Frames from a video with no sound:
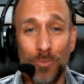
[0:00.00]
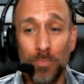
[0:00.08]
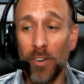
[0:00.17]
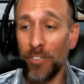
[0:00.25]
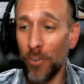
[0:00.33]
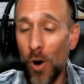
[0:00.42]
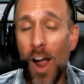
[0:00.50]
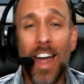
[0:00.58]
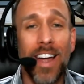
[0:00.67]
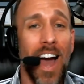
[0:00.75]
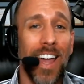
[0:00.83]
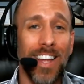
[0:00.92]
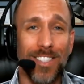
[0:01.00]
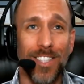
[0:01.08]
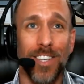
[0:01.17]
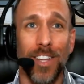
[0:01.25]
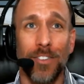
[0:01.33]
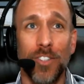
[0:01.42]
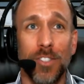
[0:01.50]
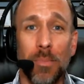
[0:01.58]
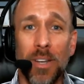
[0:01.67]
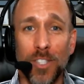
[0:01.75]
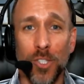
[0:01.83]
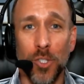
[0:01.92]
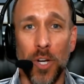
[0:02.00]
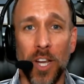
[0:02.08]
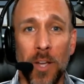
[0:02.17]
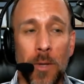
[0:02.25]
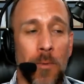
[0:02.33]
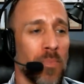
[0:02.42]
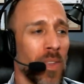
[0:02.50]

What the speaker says: Before I got into deliverance ministry,